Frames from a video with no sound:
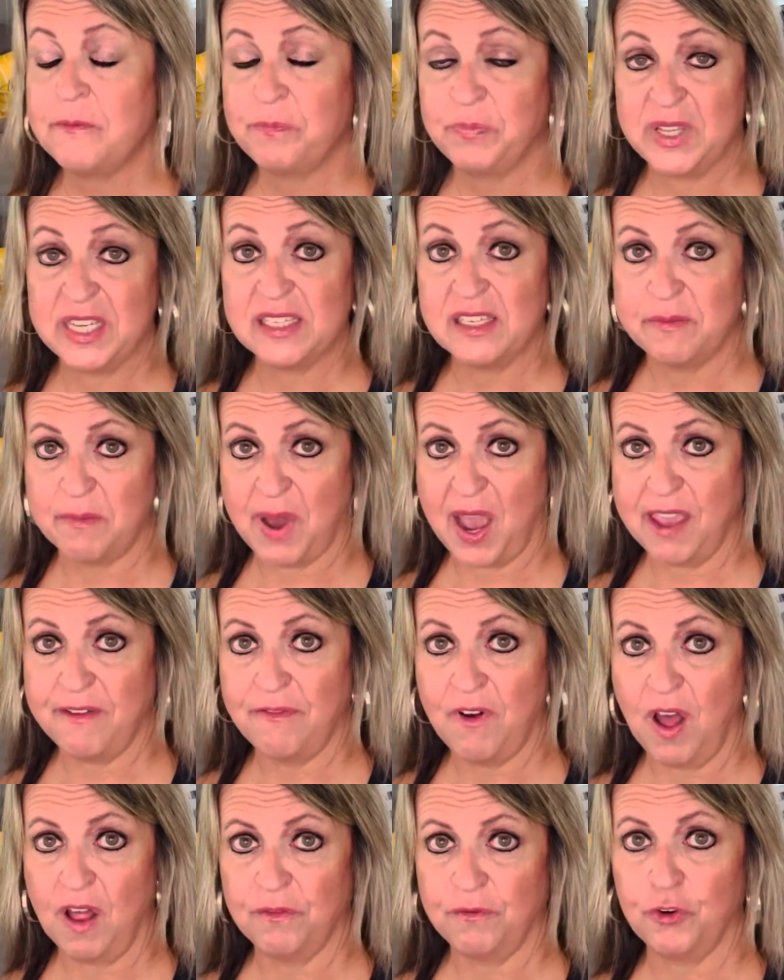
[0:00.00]
Is it my
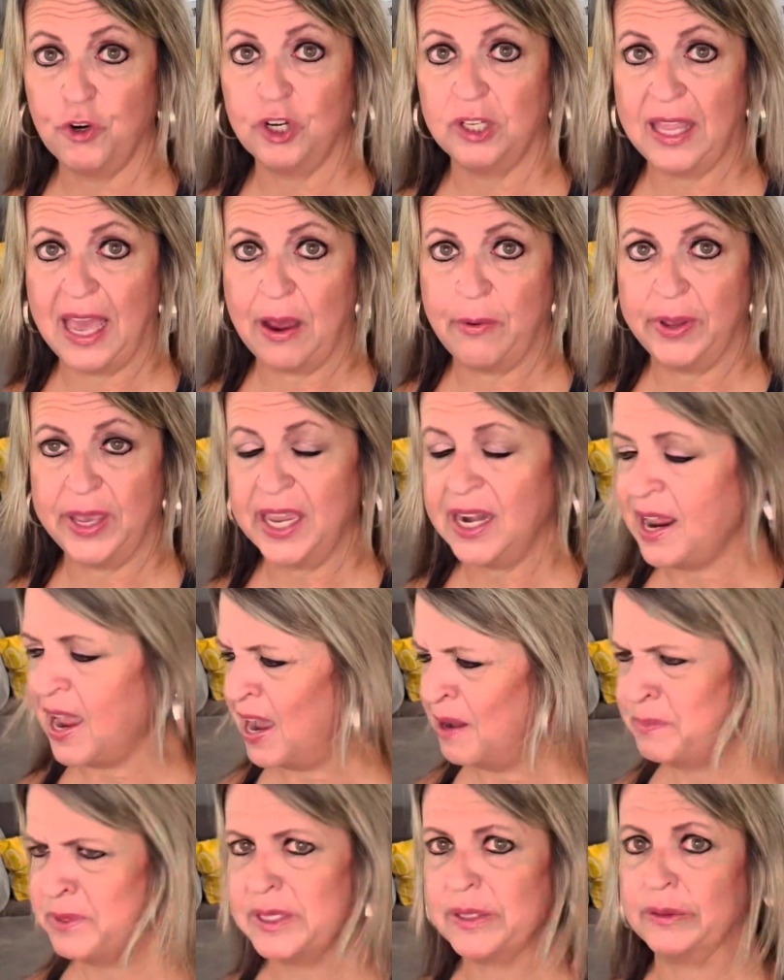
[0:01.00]
fault for allowing it?
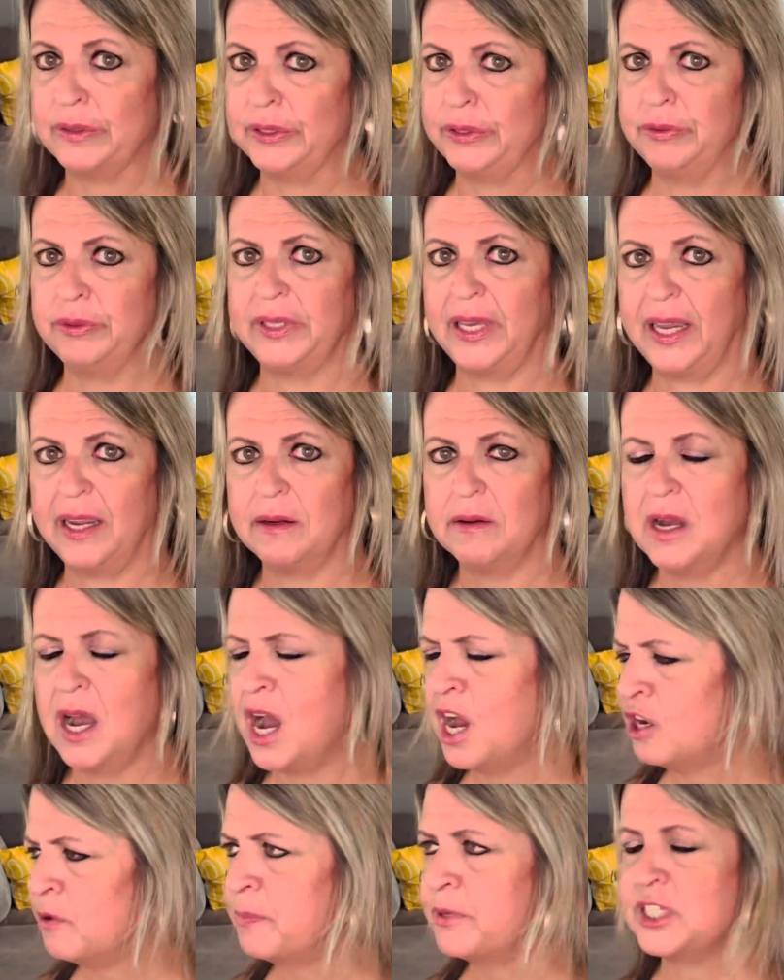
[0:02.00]
Absolutely.
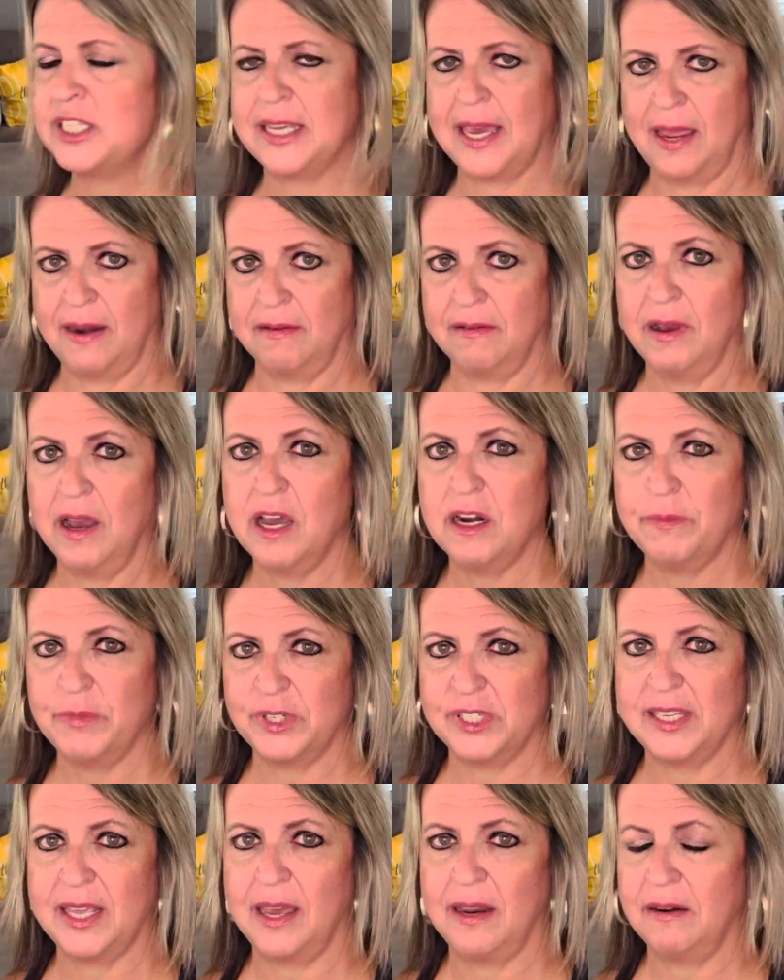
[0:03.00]

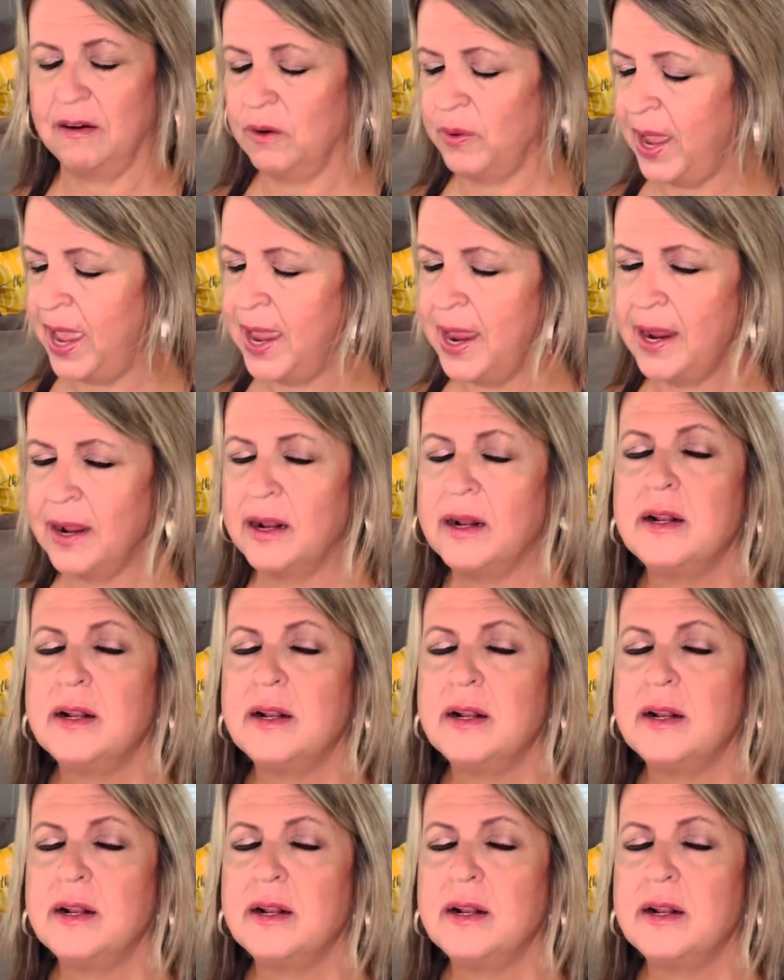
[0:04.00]
100%. Okay.